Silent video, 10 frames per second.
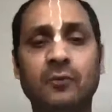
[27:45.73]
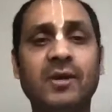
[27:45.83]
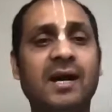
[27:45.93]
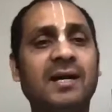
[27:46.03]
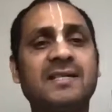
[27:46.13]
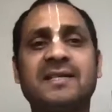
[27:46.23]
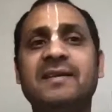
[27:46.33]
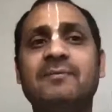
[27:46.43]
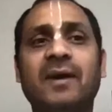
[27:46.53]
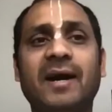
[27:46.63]
We can't
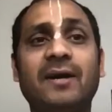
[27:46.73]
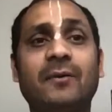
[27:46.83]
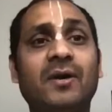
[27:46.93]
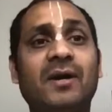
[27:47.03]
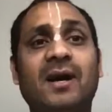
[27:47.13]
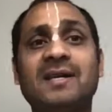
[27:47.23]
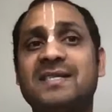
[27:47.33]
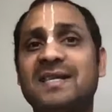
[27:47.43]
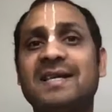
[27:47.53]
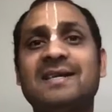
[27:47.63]
see mind, we can't
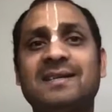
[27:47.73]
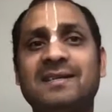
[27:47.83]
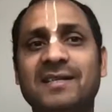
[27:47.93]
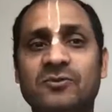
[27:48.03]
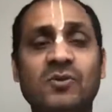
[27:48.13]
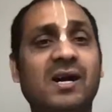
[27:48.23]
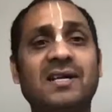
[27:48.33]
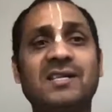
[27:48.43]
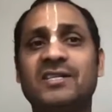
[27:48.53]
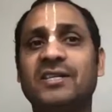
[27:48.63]
see intelligence, we
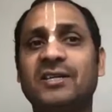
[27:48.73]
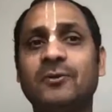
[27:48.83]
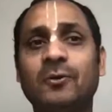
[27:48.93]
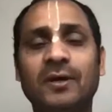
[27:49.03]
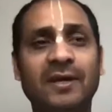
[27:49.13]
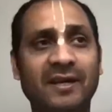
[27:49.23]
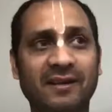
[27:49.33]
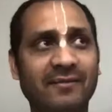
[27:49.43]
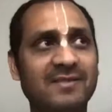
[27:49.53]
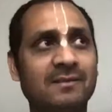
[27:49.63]
can't see ego.
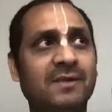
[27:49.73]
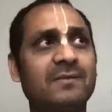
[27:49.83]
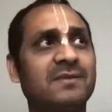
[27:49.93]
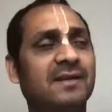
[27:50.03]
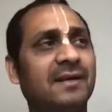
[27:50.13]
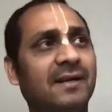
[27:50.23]
Even sometimes